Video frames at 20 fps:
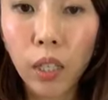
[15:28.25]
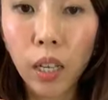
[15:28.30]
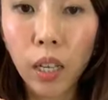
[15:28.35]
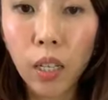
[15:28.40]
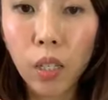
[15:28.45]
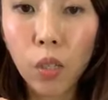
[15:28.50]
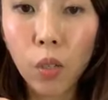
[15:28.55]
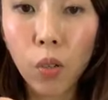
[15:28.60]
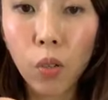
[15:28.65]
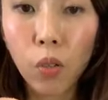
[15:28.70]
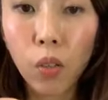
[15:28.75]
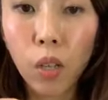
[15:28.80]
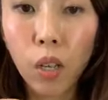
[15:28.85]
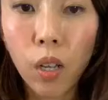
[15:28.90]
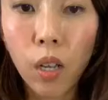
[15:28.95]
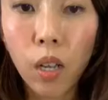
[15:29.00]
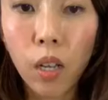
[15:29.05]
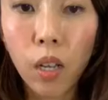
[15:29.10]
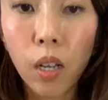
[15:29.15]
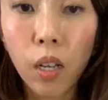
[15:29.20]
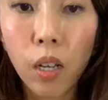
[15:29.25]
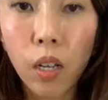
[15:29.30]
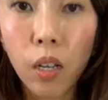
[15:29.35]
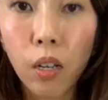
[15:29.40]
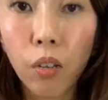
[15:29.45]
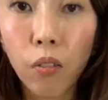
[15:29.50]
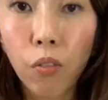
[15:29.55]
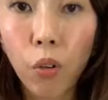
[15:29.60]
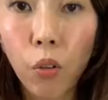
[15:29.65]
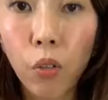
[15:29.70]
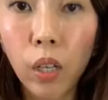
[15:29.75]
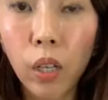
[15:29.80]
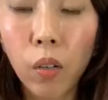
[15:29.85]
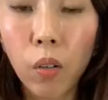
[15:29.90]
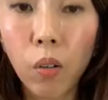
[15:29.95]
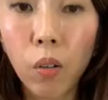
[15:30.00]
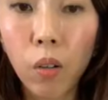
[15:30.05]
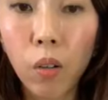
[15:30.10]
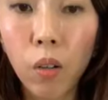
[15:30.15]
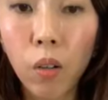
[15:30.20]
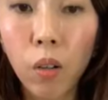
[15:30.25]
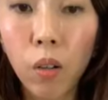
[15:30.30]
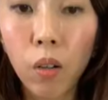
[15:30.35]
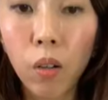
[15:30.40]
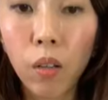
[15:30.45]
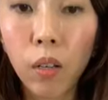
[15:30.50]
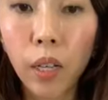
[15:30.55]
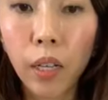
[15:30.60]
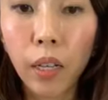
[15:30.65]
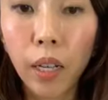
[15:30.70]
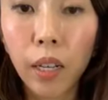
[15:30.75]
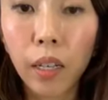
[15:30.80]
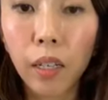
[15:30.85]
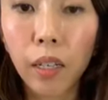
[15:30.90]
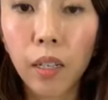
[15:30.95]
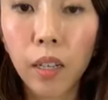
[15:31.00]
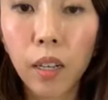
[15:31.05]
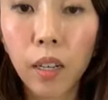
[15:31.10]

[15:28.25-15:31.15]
Okay, so fold it like that.